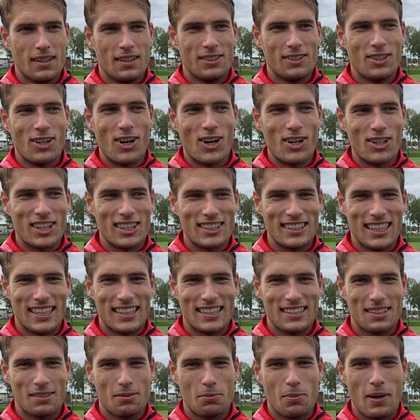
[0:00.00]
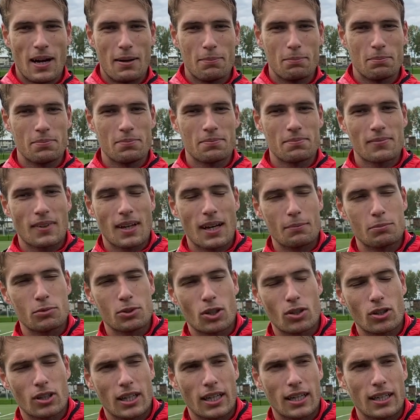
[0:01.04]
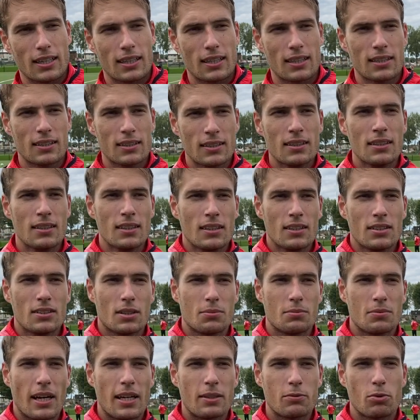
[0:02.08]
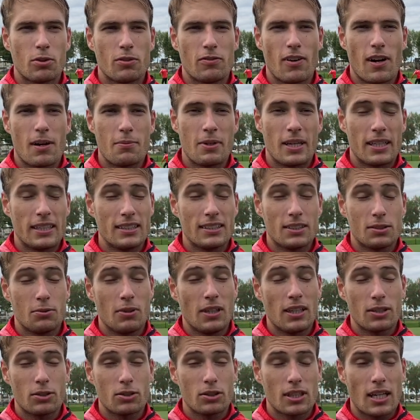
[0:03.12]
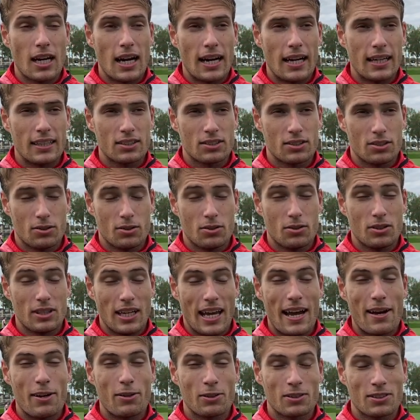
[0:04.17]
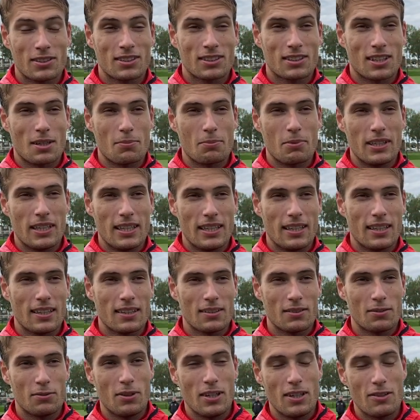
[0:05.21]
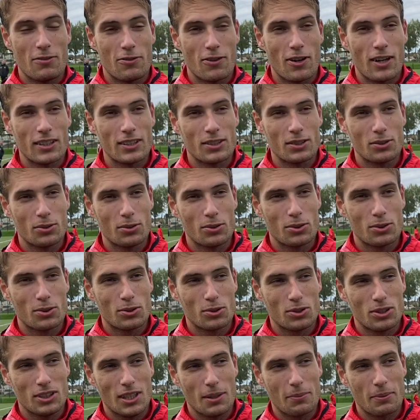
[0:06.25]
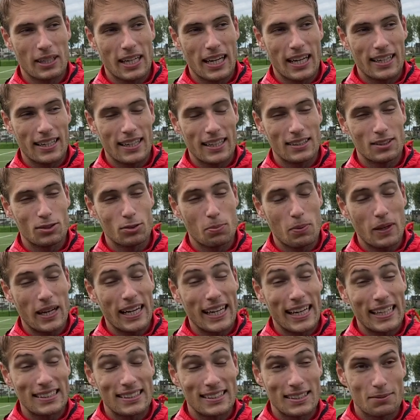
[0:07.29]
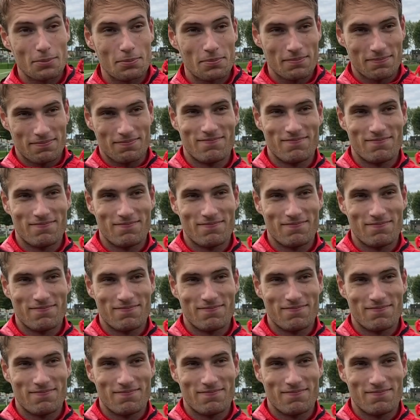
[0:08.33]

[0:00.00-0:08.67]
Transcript: No, not yet. I'm talking sometimes with Fabian. He's a really good guy. So yeah, it's going to be really fun to see him again and to play against him.